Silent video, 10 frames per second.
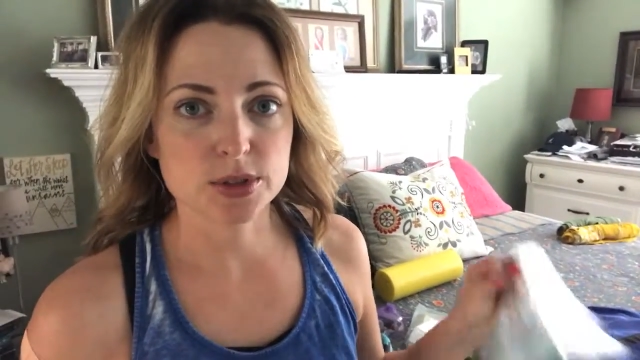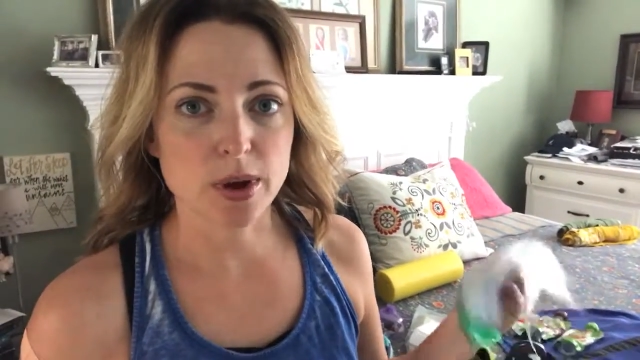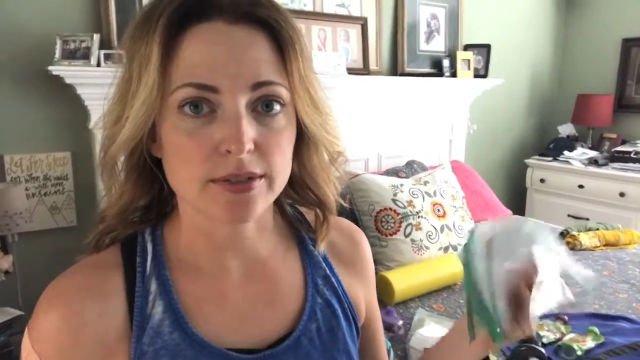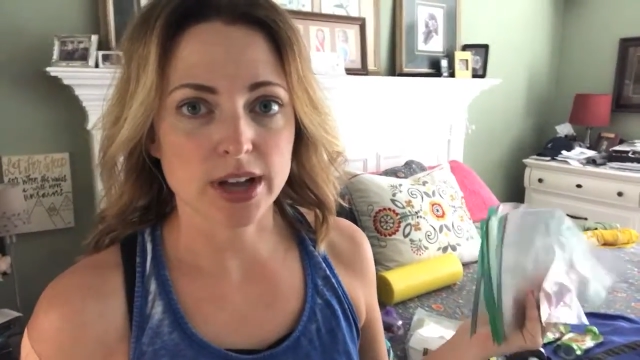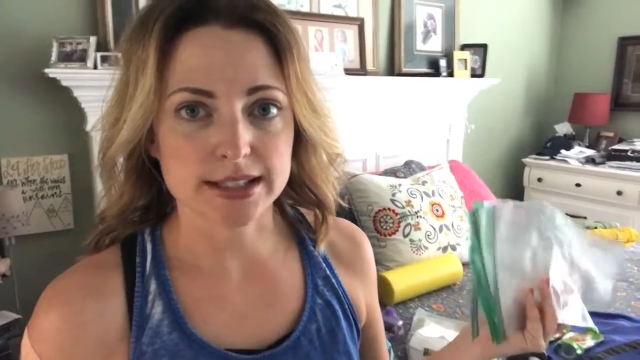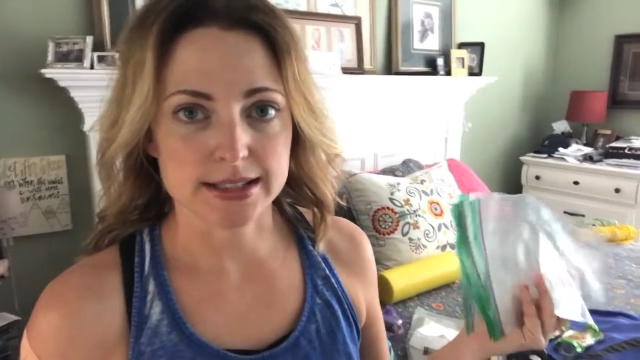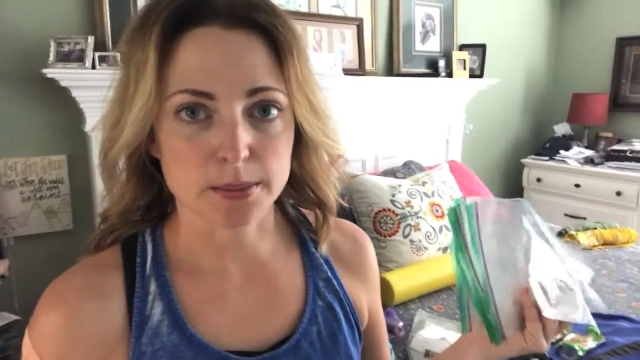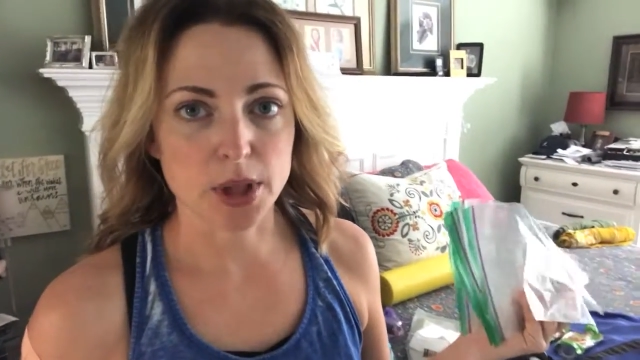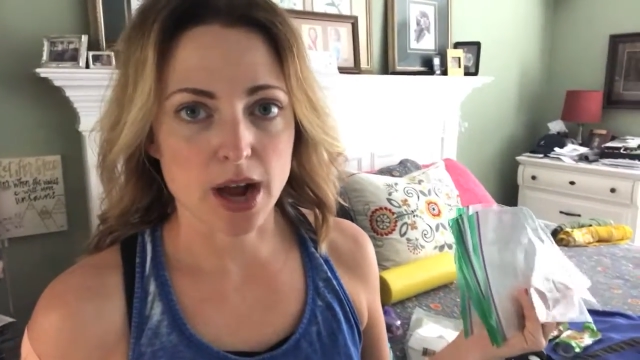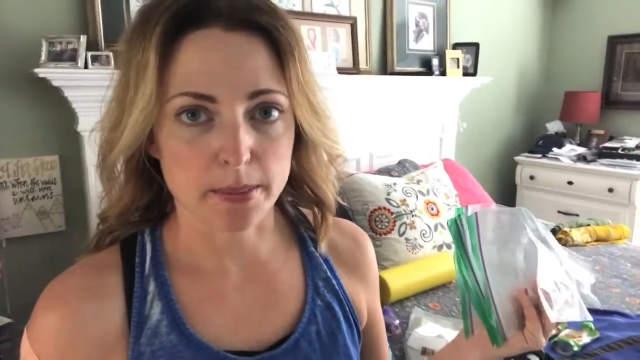so I've got
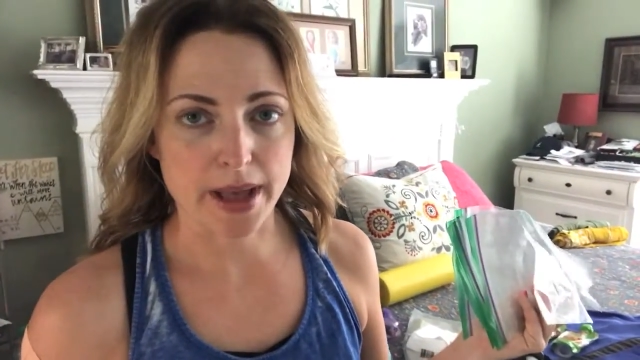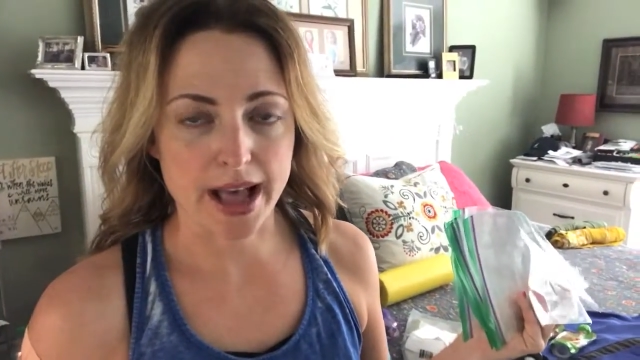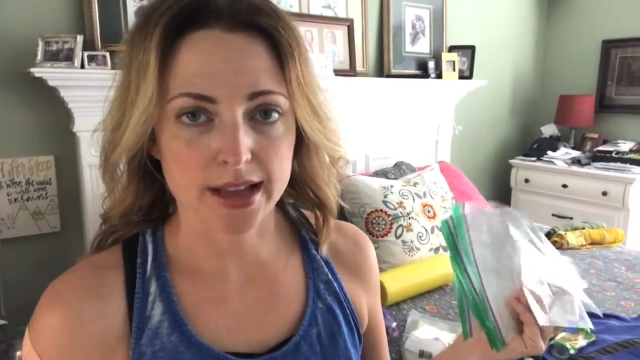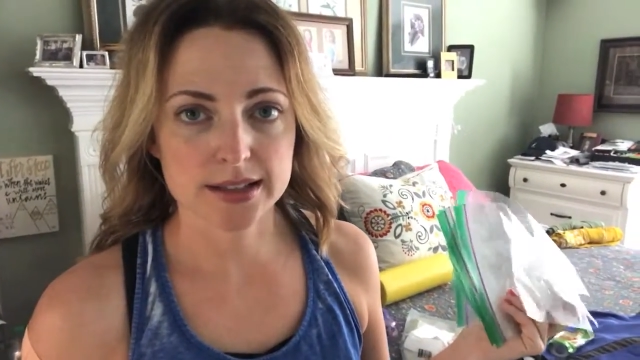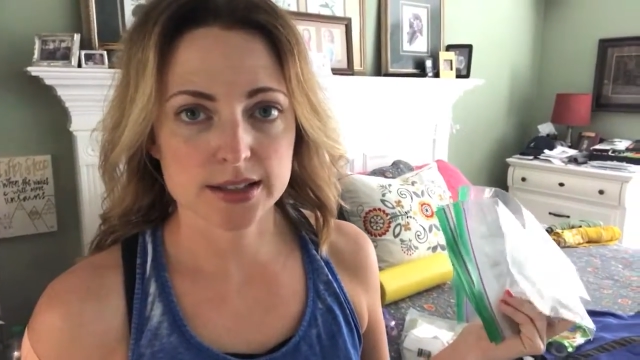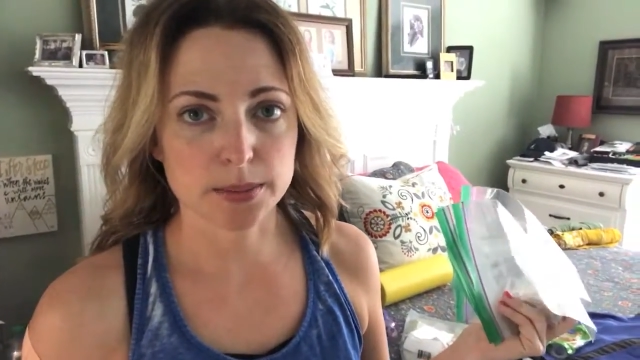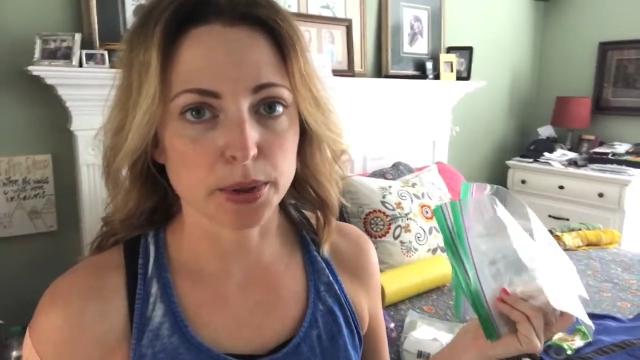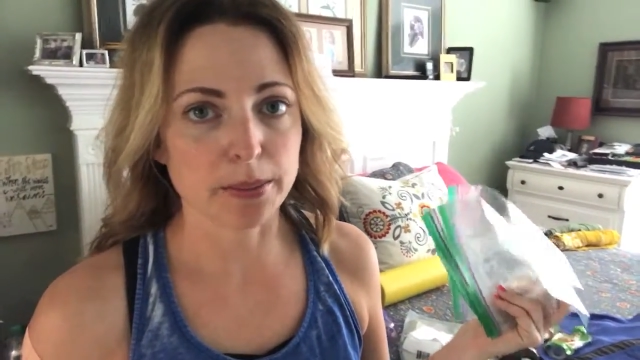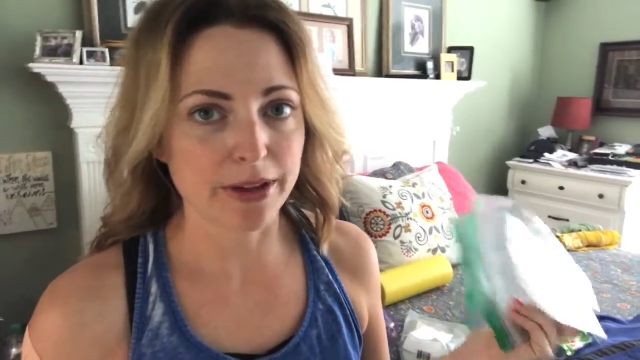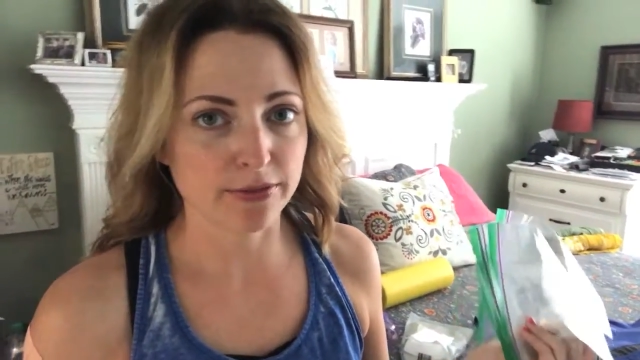Ziploc bags to
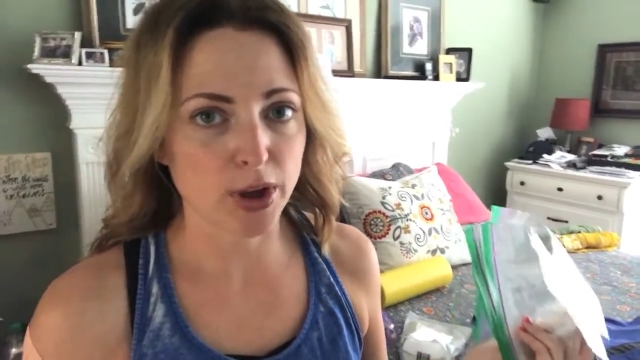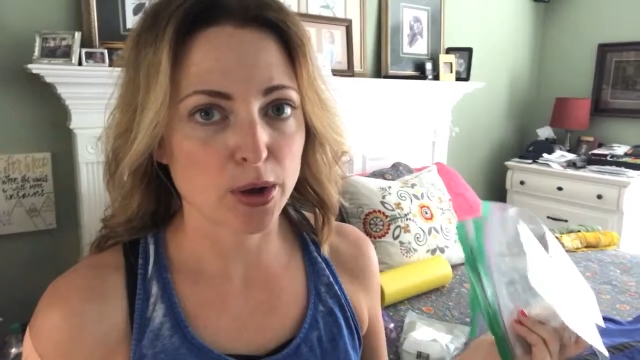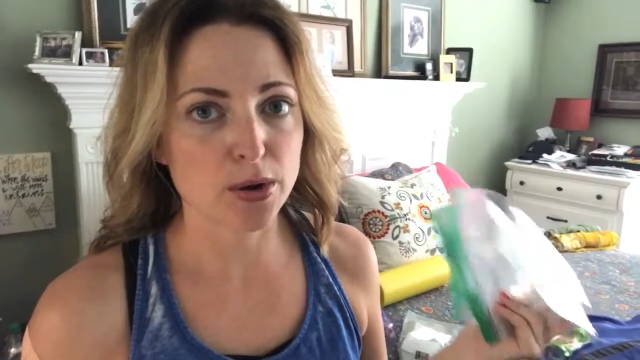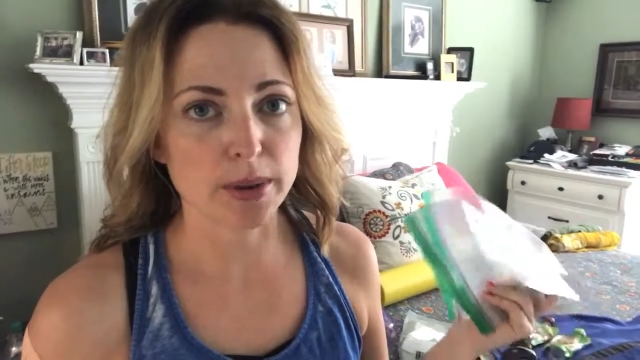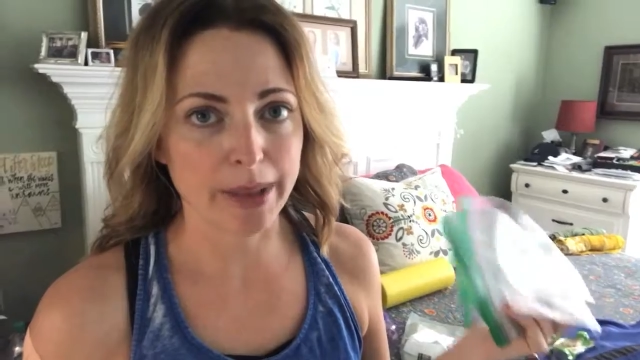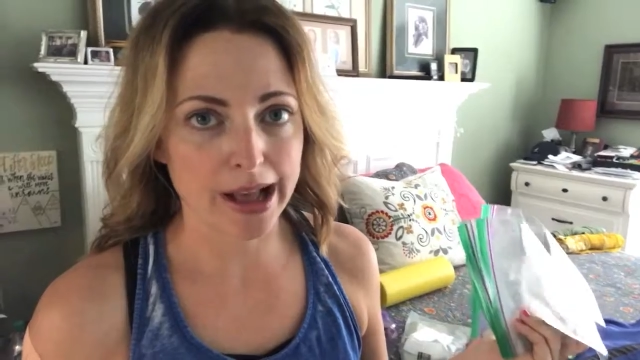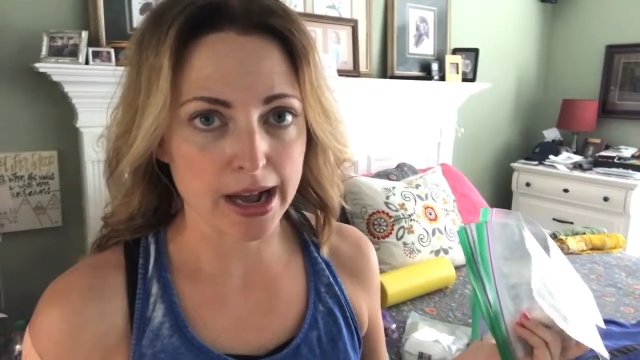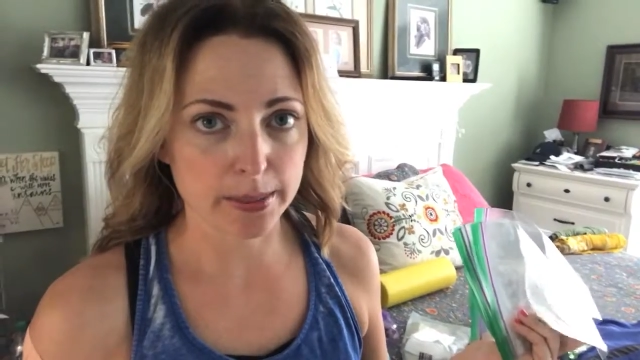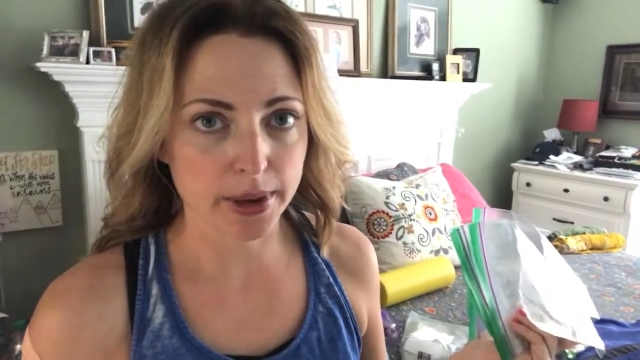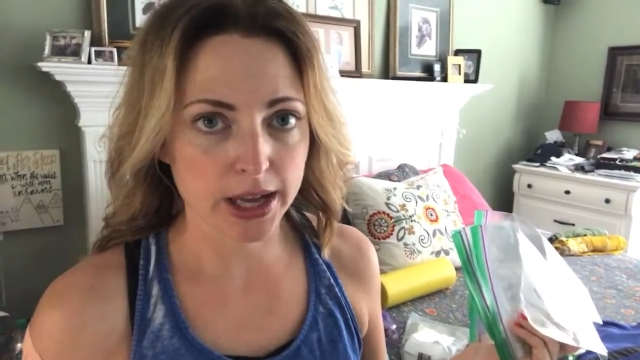put my phone and my
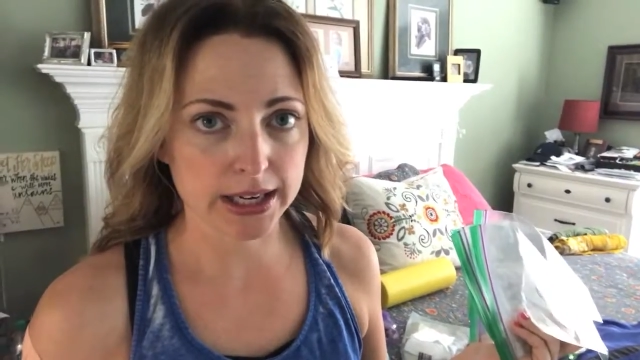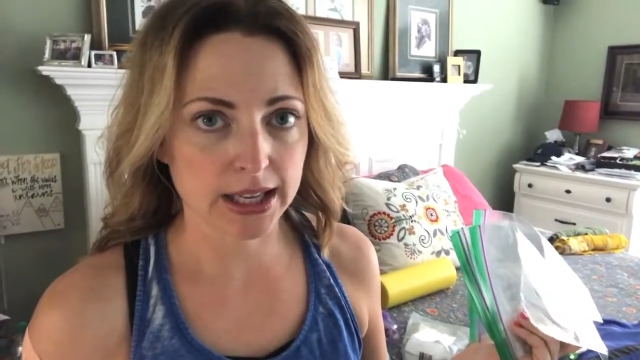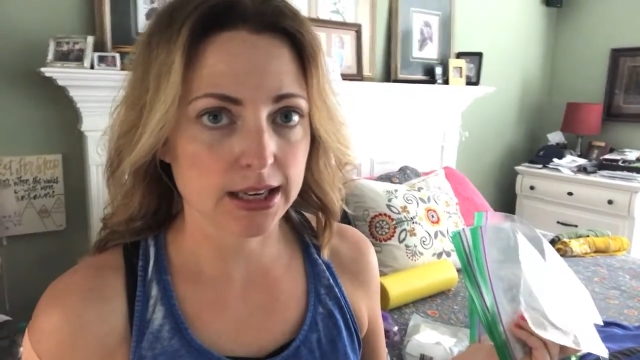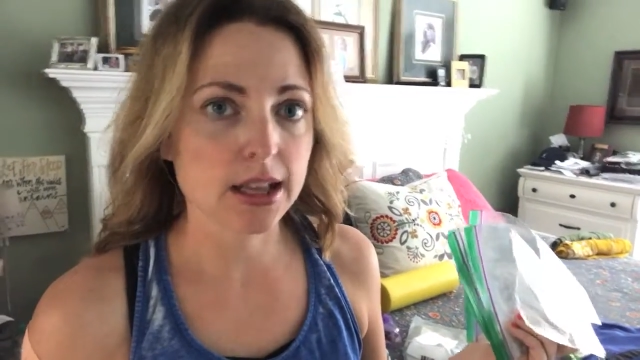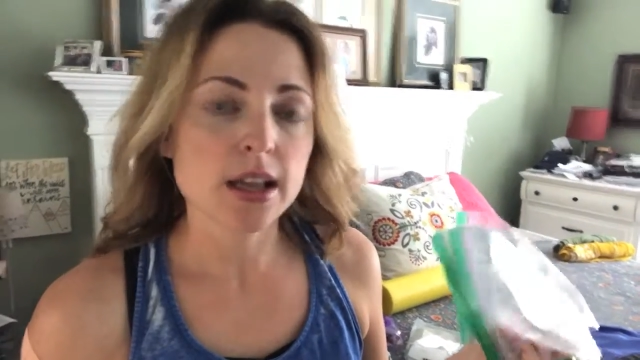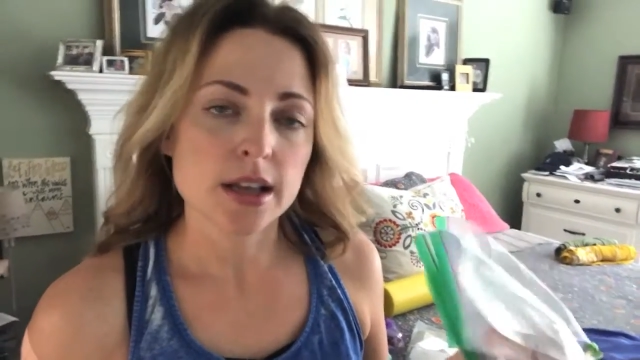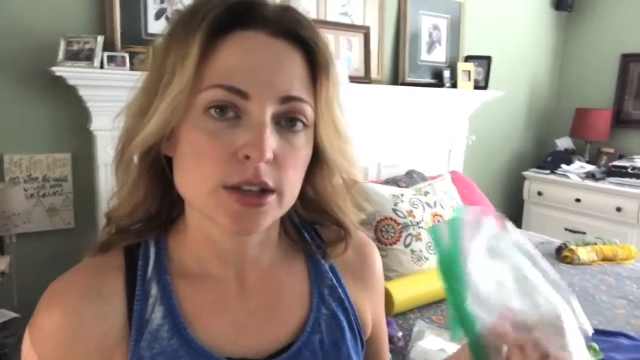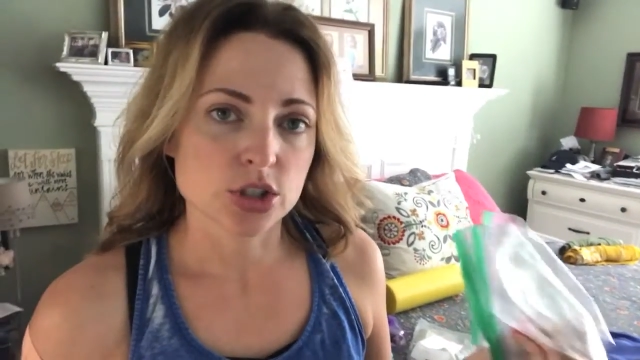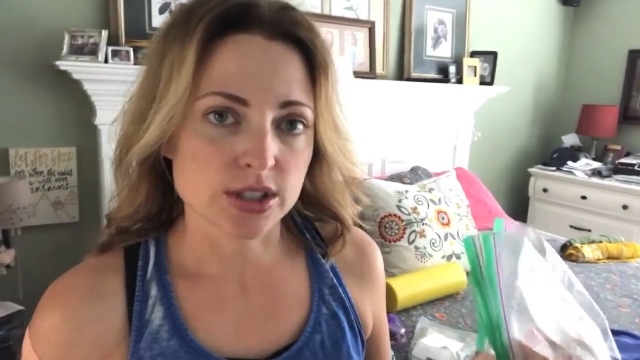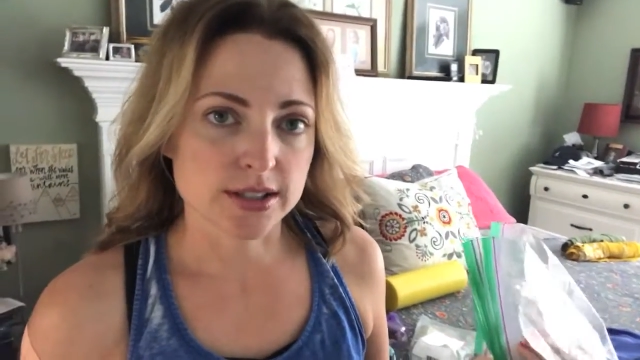iPod in,
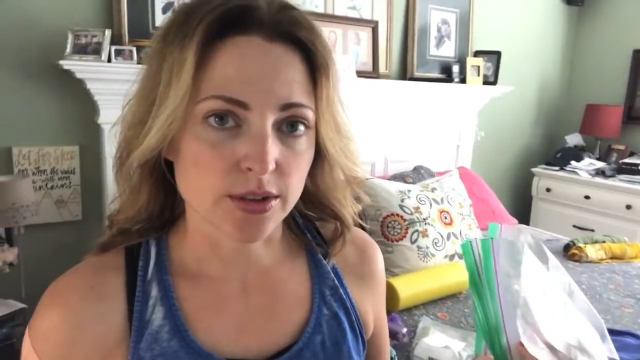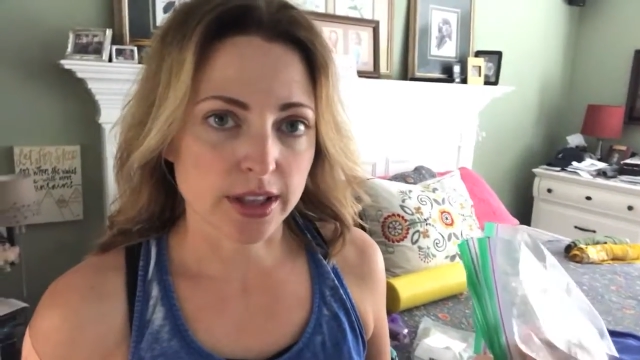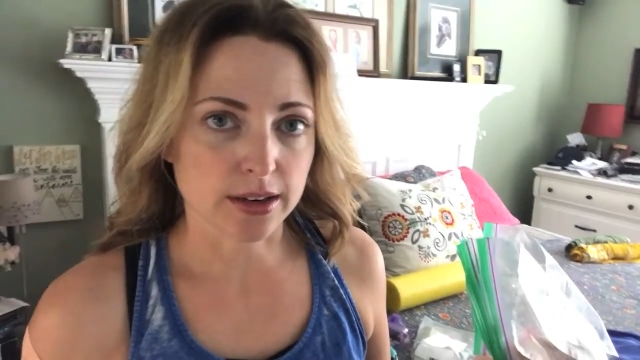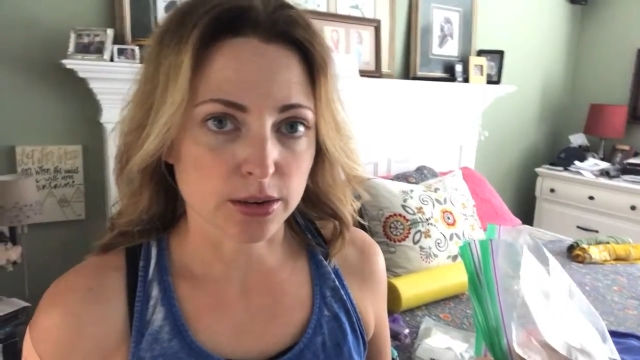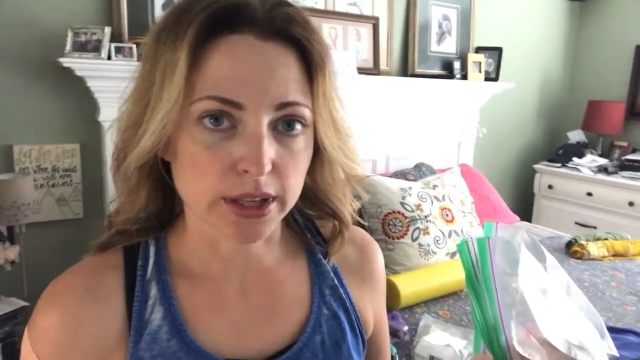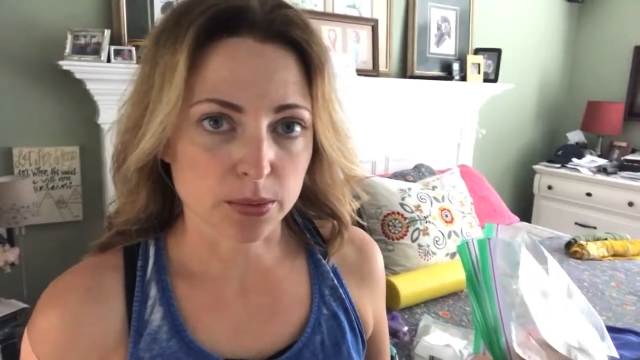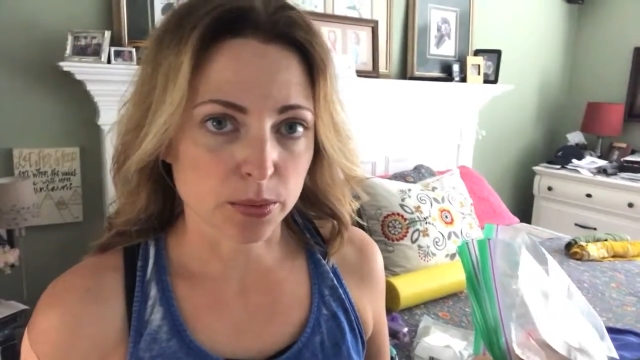just so they don't get